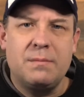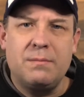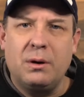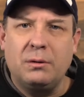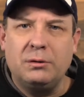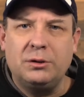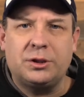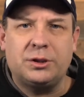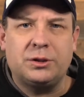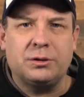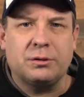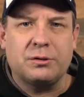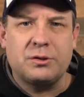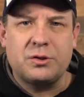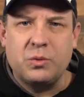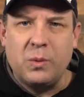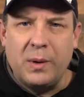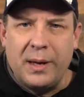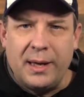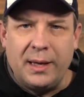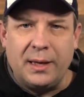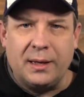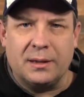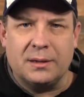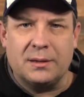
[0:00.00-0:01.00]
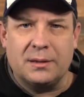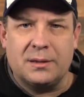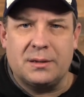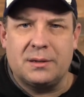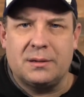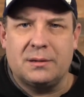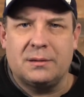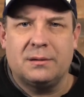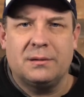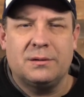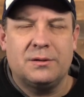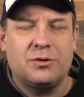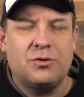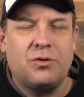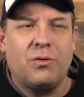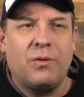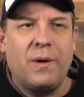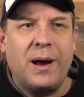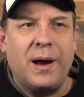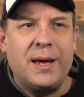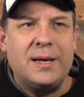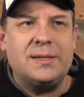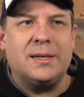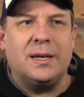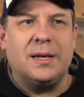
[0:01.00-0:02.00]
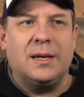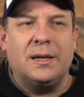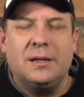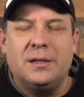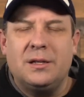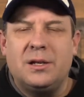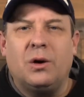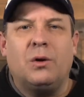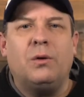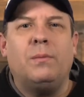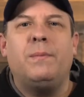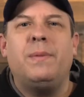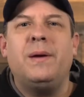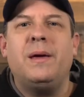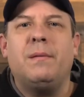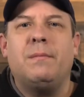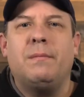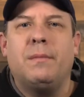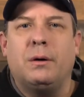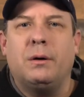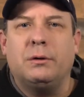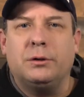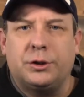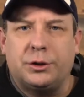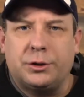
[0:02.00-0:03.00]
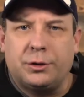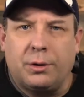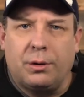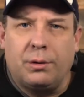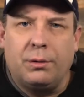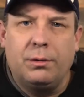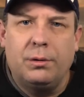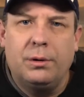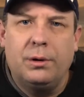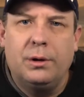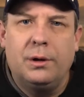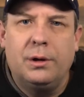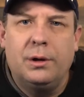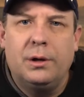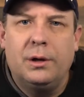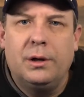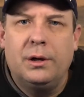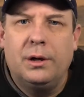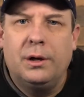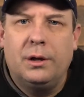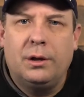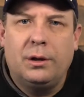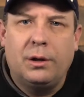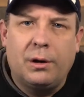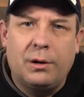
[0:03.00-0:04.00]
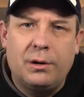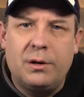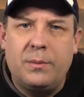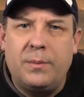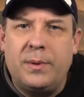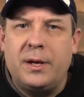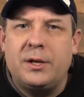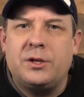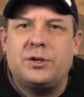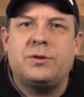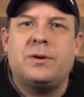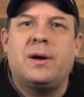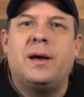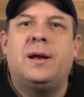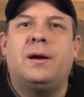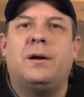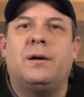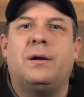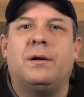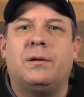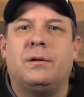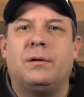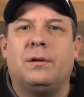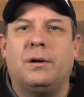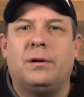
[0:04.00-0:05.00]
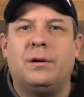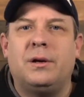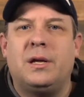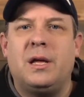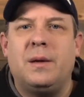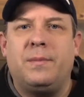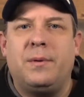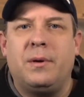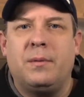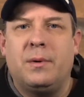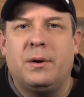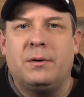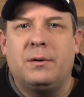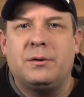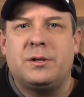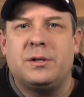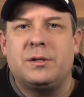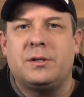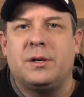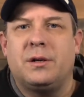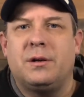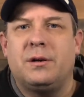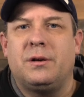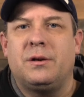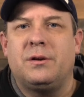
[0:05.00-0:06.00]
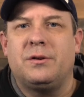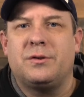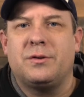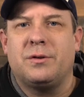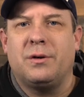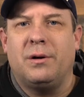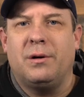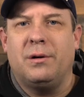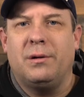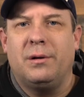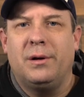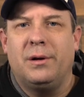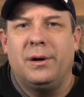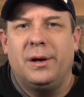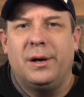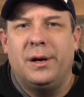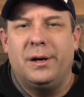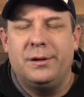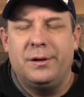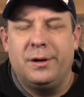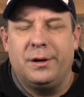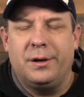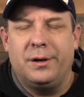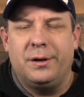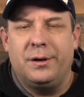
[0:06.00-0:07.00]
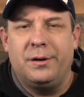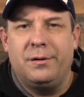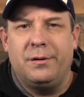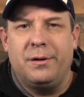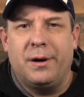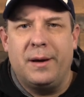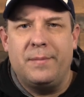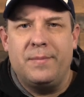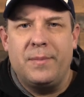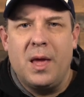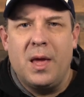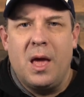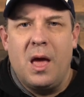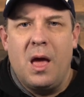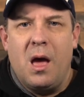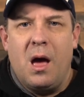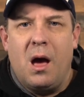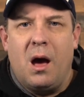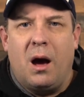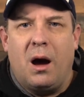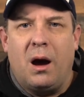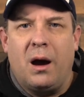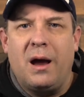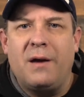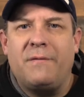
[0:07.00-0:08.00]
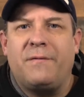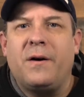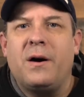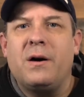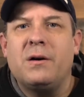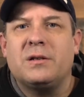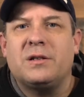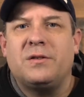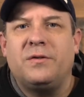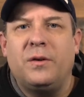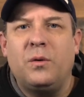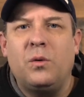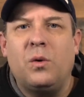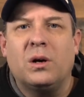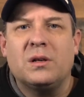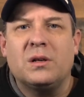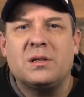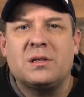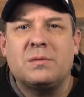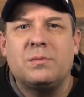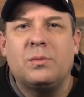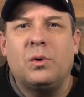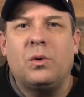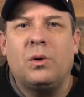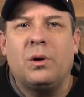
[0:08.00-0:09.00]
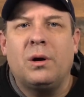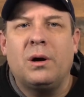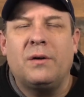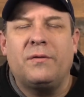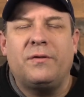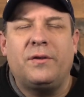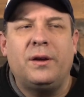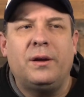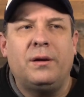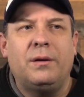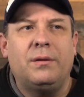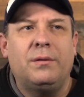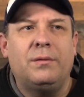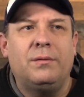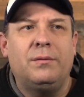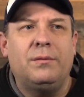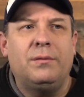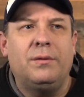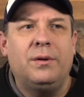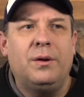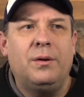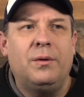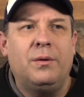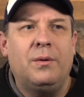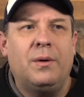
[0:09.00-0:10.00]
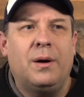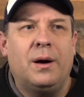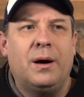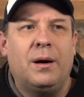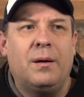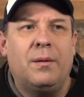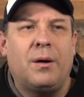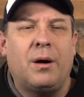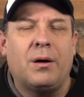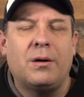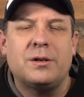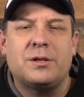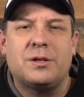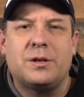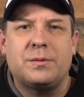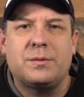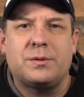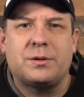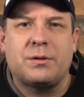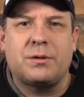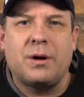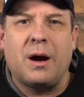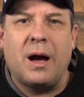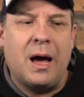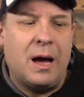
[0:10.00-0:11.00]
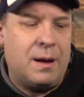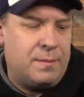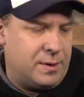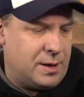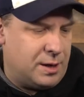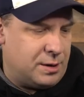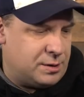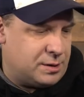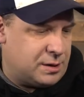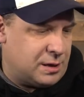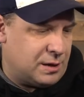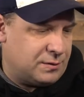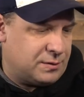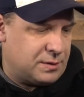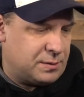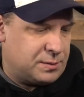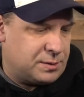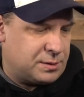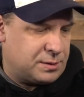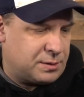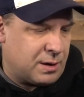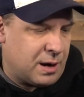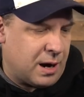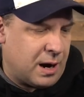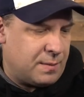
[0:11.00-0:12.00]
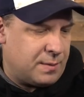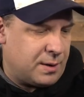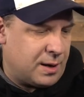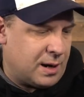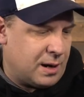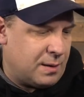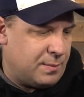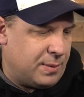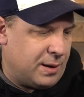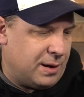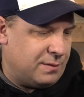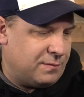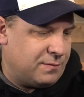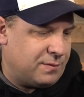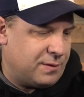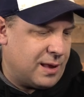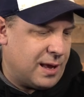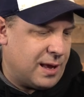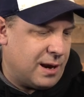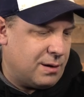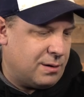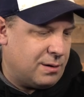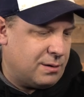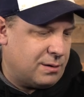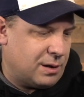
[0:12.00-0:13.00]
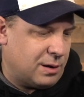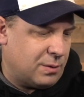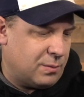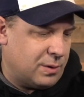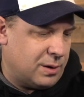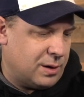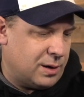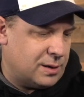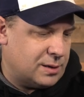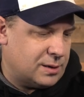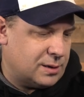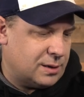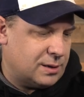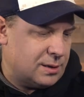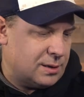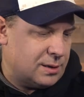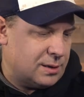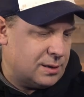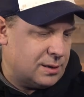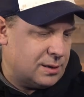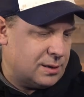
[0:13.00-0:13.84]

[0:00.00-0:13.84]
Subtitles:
emotional swings. It's crazy. Don't be emotional. Learn to be a trader. Learn to keep your emotions under control, and you're going to do great. All right, folks, if you want some more, if you aren't subscribed, get yourself subscribed. I got a button for that. Hold on. Where is it?